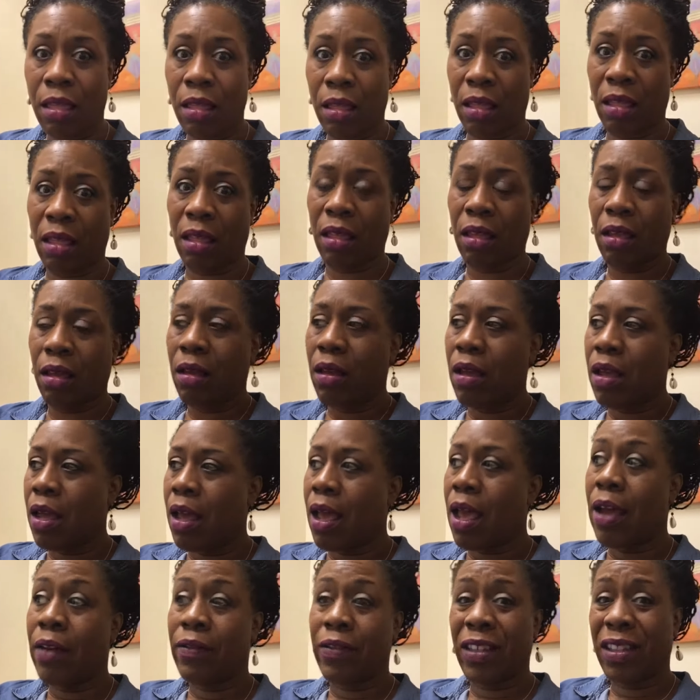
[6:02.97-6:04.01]
ugh,
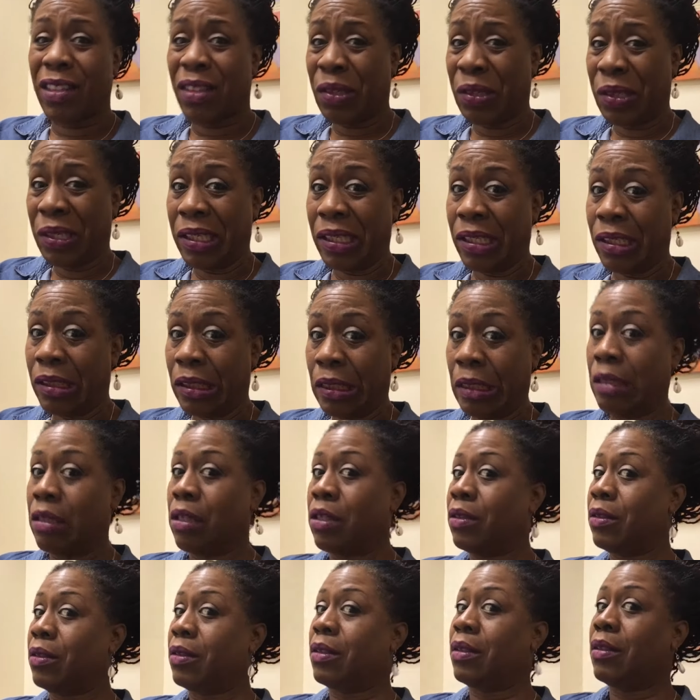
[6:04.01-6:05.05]
after 30 years of
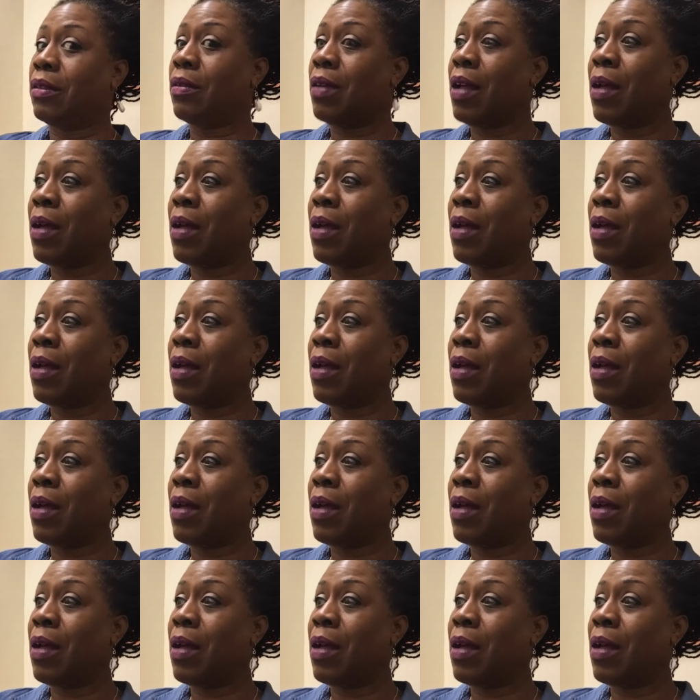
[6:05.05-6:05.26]
nursing,